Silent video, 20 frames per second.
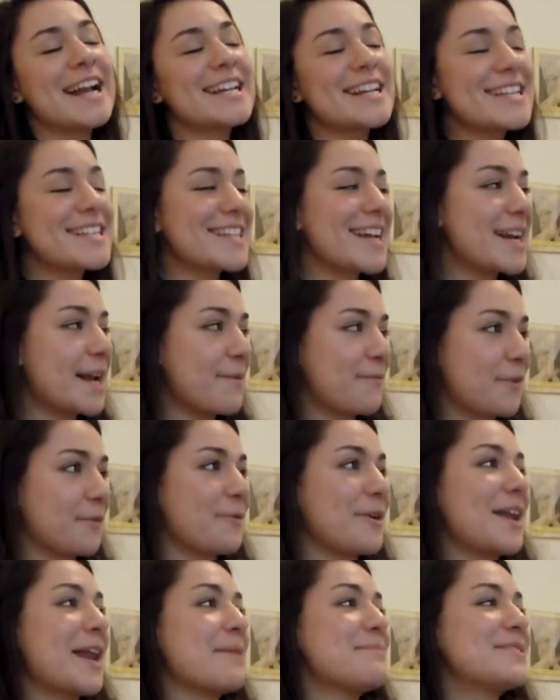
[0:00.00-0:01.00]
it? I didn't sign up for
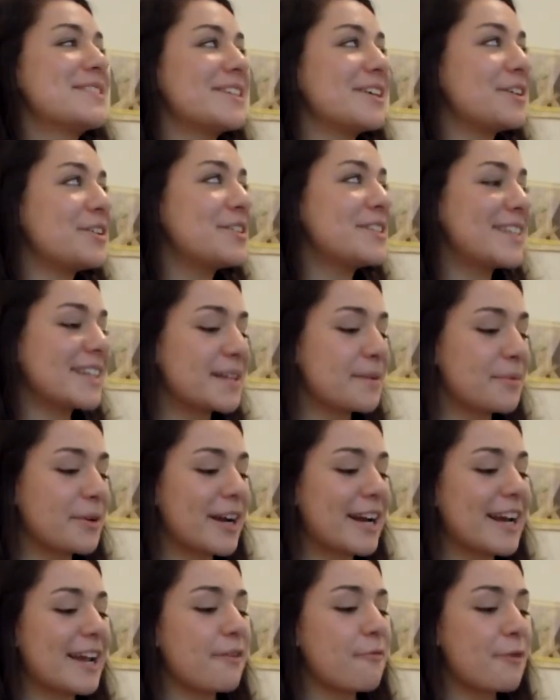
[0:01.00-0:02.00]
one. I'm still
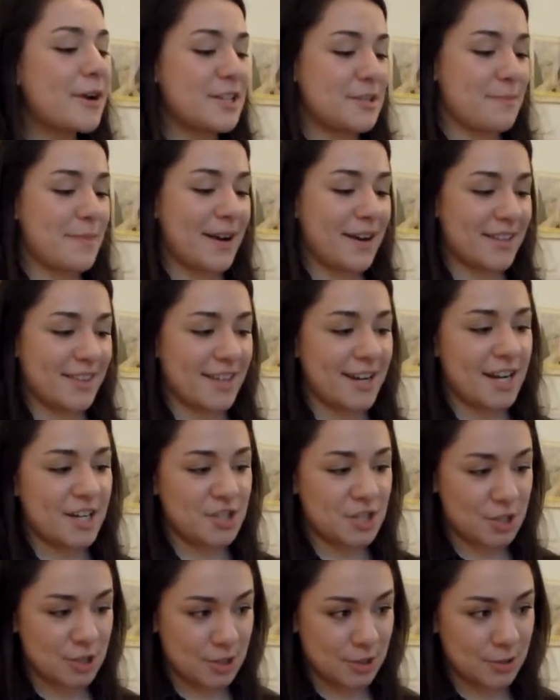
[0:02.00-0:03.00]
deliberating which marathon I
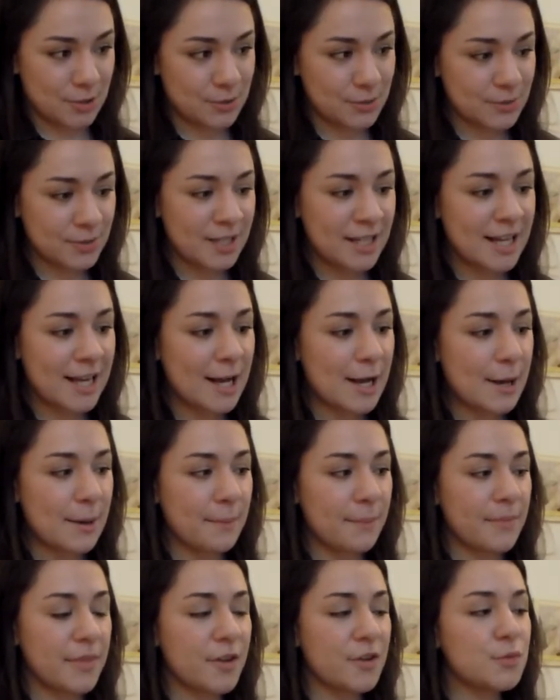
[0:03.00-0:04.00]
should do.
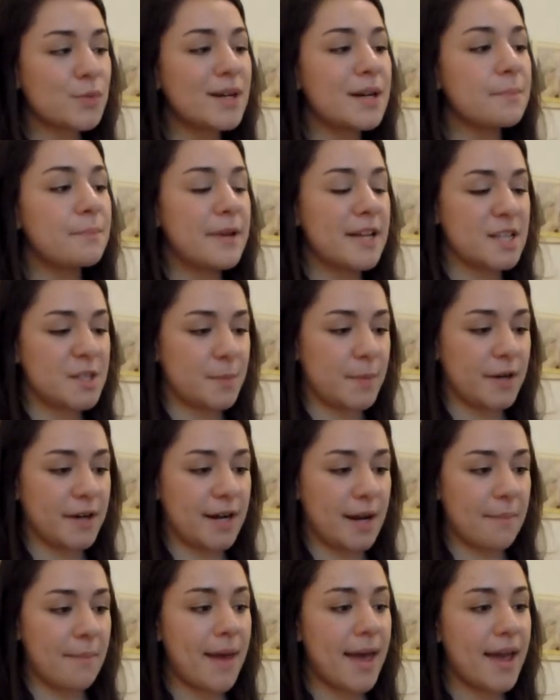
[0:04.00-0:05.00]
There's one in
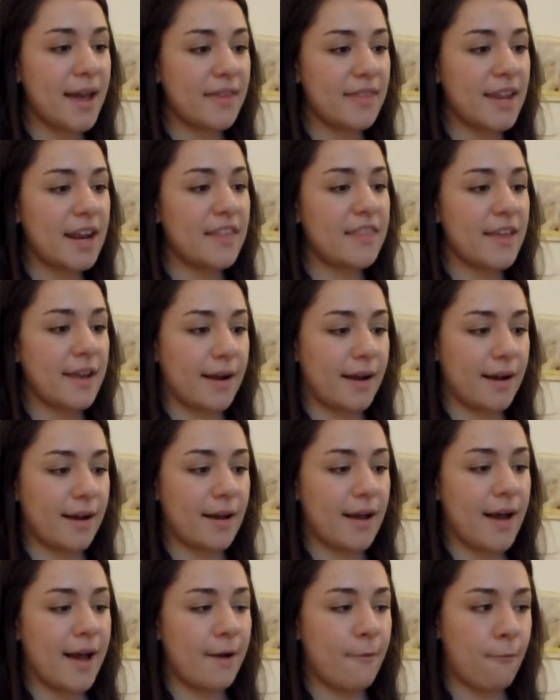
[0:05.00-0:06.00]
Pittsburgh in May that I think
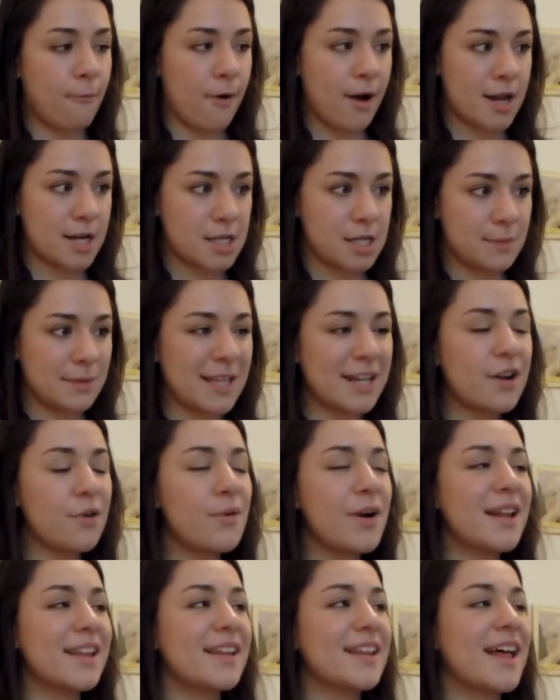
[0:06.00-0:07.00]
I want. Because I don't
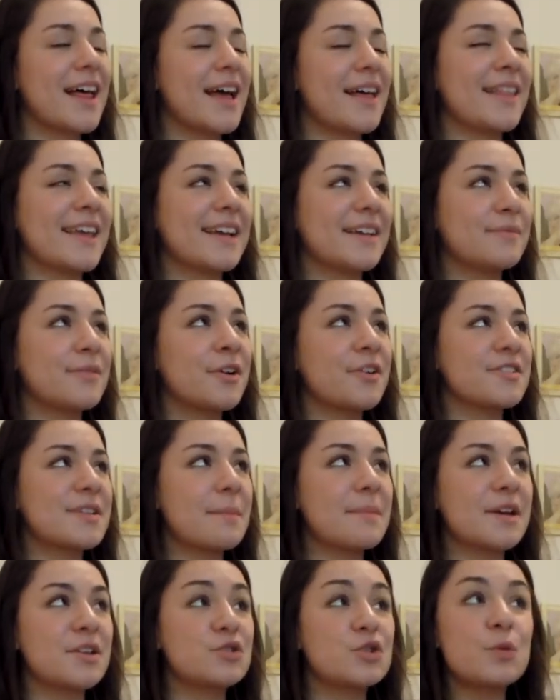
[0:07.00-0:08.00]
want, like, there's
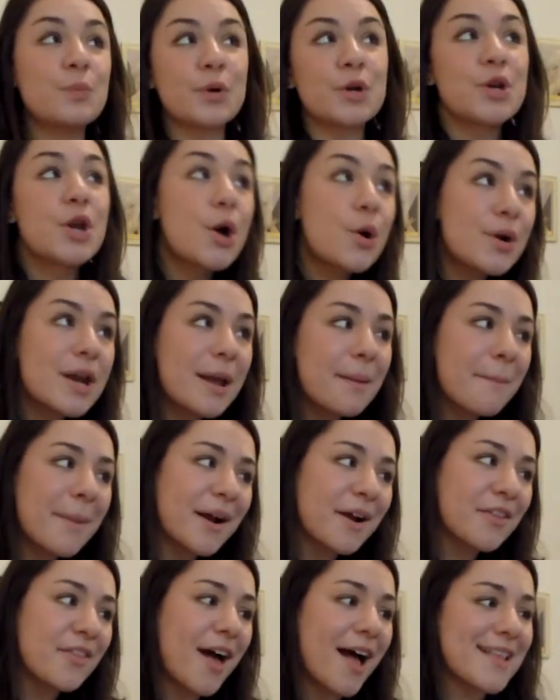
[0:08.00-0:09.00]
some like super no-name
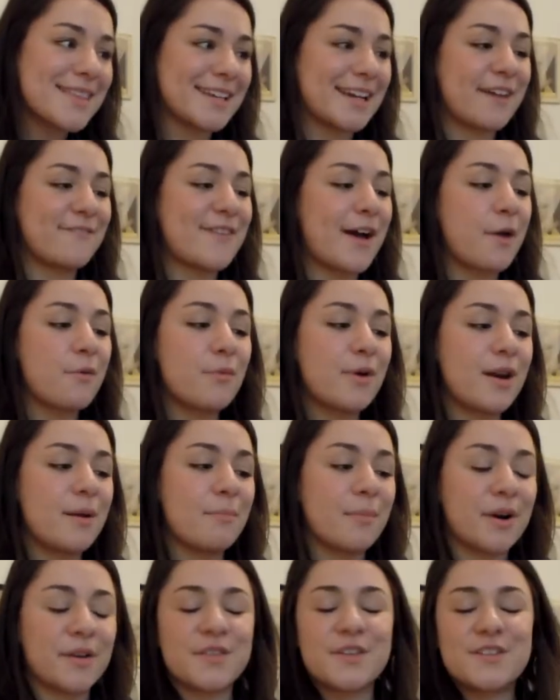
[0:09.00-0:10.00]
marathons. Like I found one
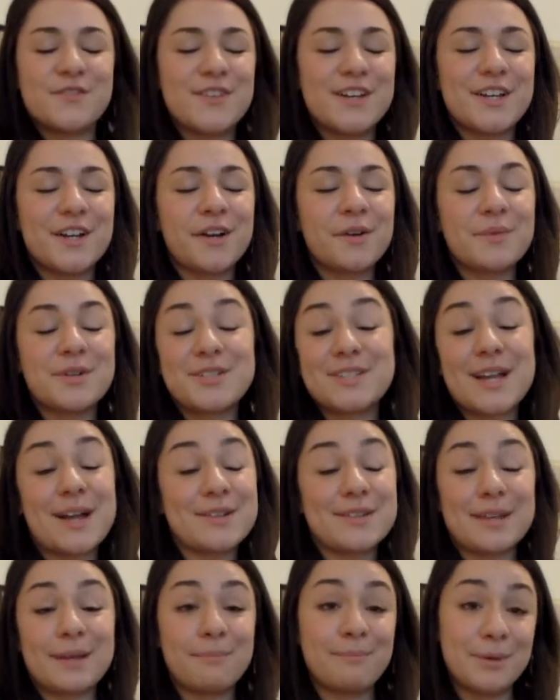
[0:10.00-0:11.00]
in Martha's Vineyard, which
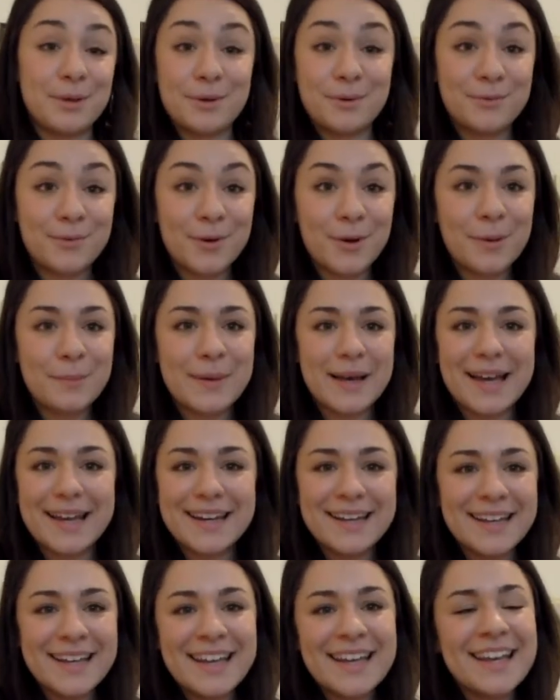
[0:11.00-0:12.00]
sounds like beautiful,
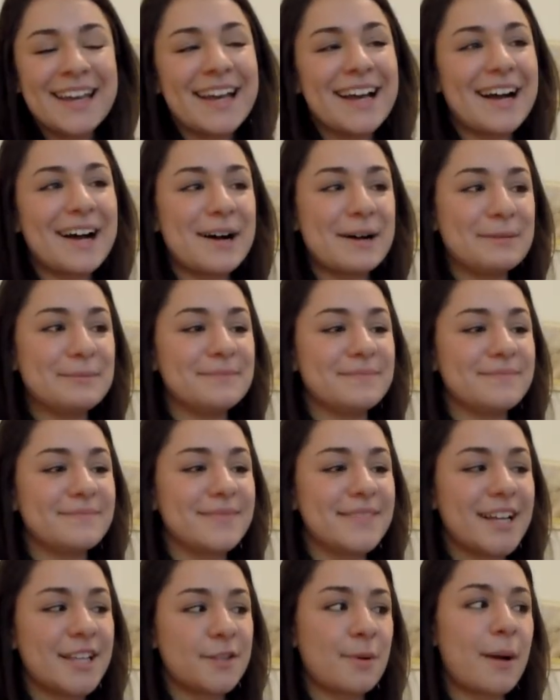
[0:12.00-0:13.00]
but
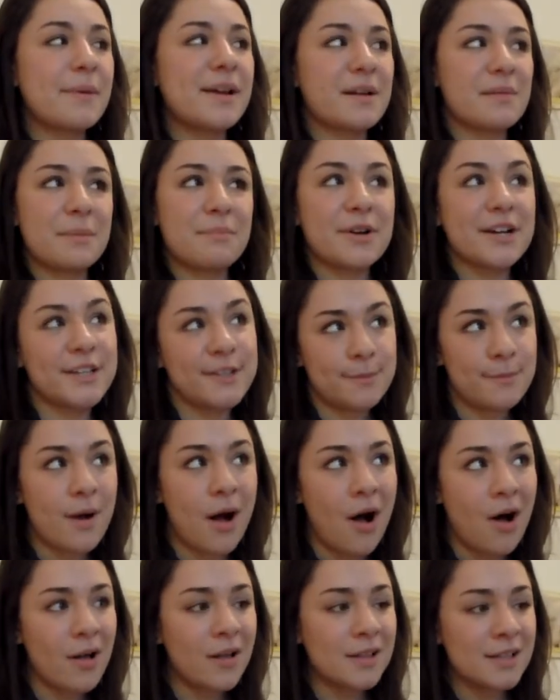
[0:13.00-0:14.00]
it's probably going to be pretty
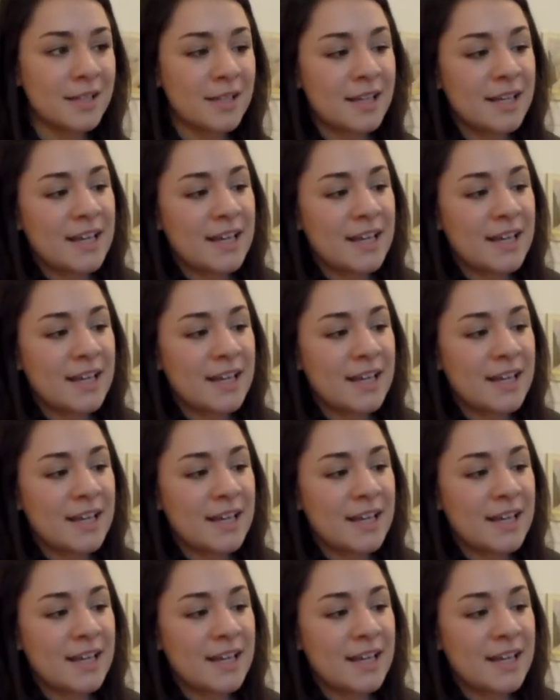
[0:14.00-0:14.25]
small.